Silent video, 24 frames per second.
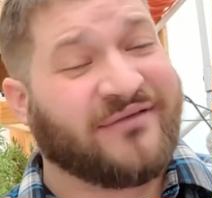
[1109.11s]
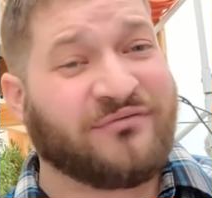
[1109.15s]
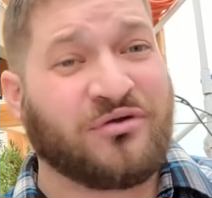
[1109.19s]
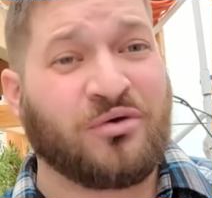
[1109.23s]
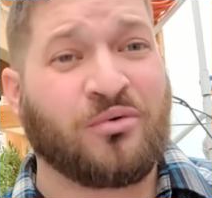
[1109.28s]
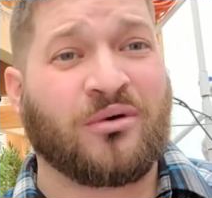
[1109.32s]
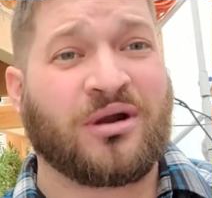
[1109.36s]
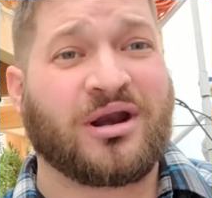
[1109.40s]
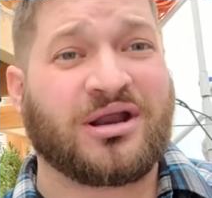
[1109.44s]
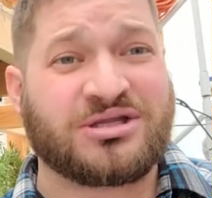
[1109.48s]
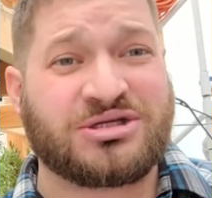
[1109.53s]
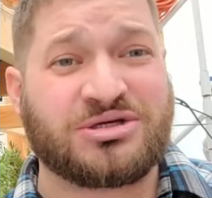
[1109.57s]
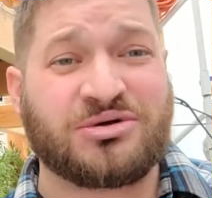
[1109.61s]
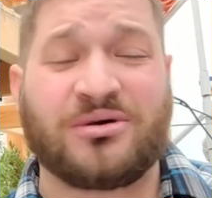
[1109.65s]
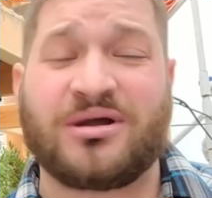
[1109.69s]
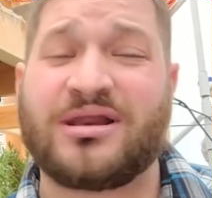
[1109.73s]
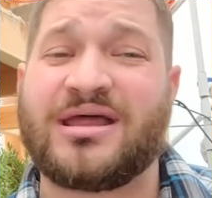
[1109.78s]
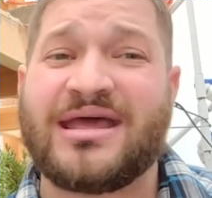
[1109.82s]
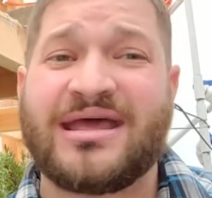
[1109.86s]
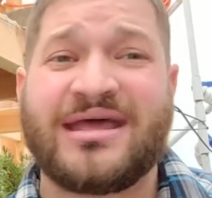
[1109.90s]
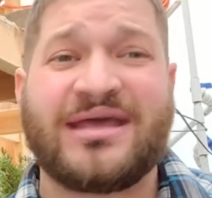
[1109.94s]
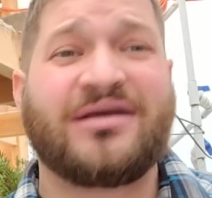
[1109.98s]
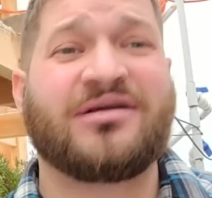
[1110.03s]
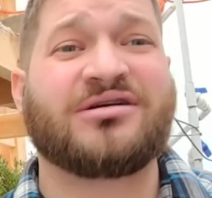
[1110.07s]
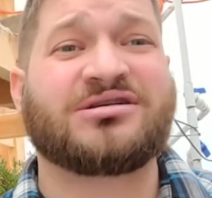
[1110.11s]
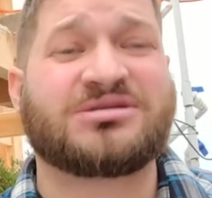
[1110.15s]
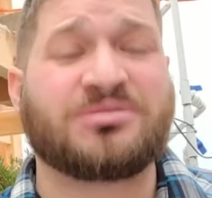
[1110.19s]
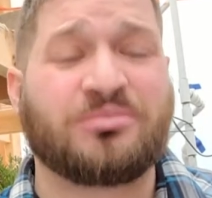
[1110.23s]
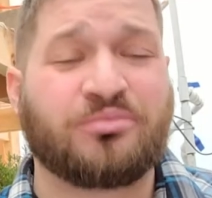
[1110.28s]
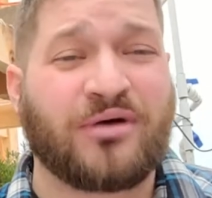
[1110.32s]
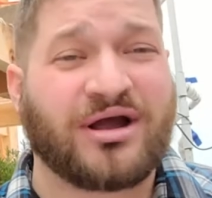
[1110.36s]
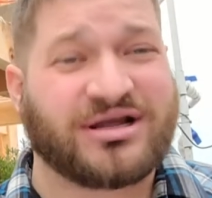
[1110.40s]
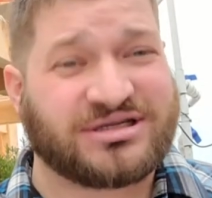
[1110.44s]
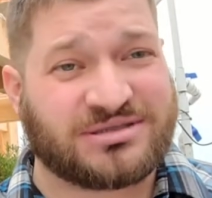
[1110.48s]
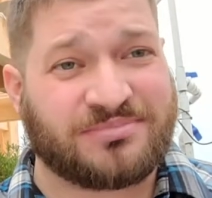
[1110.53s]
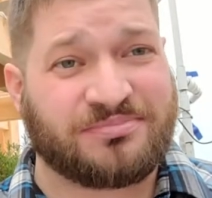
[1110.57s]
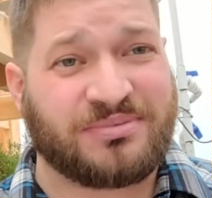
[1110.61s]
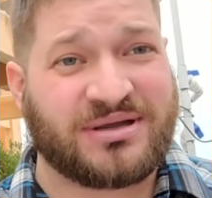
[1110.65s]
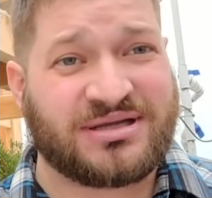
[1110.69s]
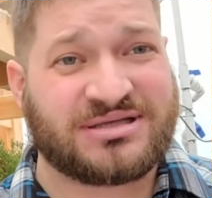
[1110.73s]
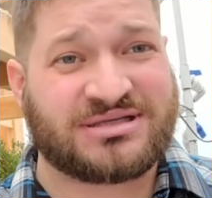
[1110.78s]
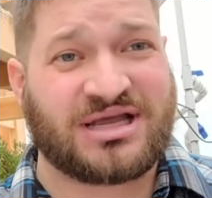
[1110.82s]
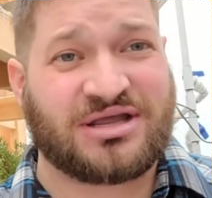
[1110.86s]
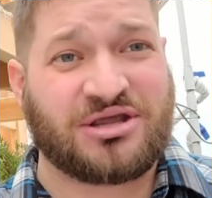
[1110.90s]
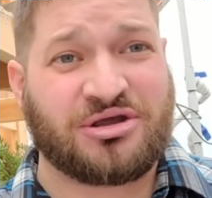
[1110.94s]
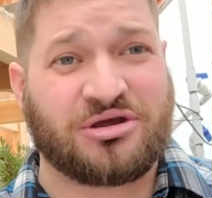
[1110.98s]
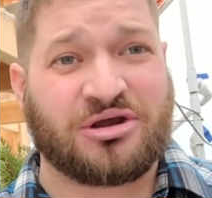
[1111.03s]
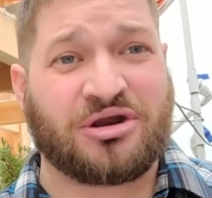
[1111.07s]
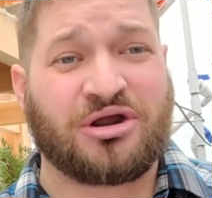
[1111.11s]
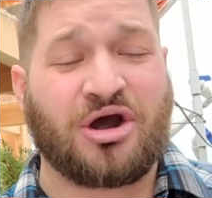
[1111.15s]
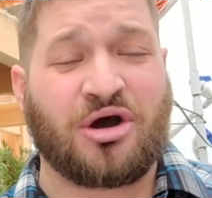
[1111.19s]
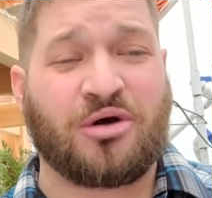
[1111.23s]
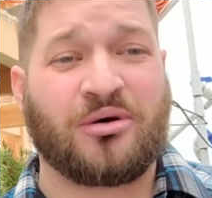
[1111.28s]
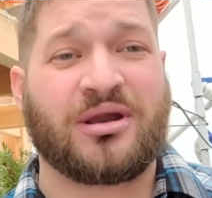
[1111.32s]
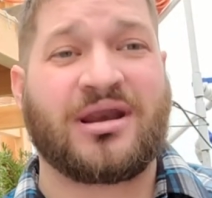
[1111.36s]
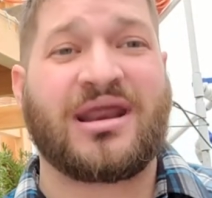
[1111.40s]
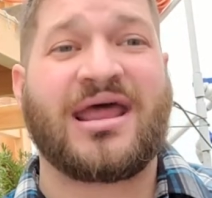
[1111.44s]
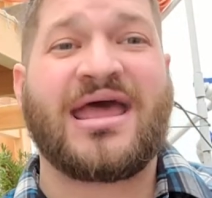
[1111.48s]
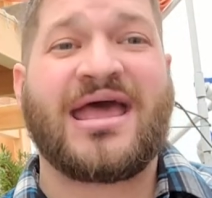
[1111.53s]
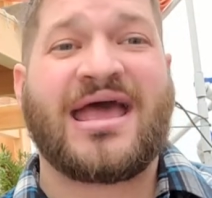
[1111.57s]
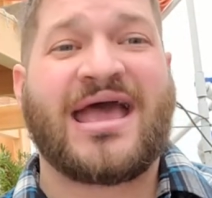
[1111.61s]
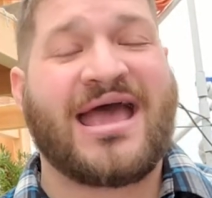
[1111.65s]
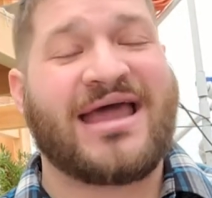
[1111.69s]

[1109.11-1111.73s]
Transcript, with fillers: If you want to do it, here's some recipes that you can go in,